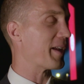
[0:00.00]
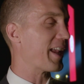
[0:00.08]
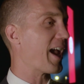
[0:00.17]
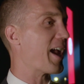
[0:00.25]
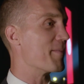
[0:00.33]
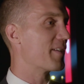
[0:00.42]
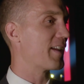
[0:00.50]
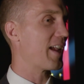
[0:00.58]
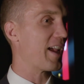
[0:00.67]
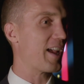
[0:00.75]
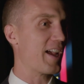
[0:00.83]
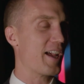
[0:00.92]
a game
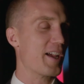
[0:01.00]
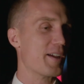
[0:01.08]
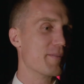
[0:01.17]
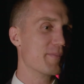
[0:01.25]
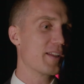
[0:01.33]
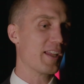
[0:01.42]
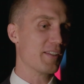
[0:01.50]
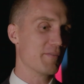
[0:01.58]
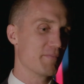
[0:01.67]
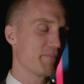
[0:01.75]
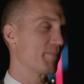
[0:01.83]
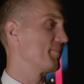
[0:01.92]

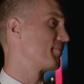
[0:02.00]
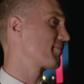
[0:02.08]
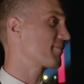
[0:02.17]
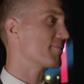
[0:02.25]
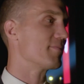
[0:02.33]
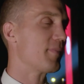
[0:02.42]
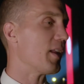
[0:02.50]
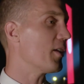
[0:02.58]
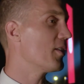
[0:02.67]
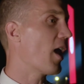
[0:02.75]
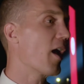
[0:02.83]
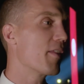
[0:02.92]
and
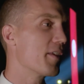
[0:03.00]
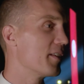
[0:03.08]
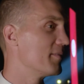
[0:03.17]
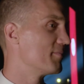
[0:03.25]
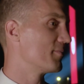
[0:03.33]
know that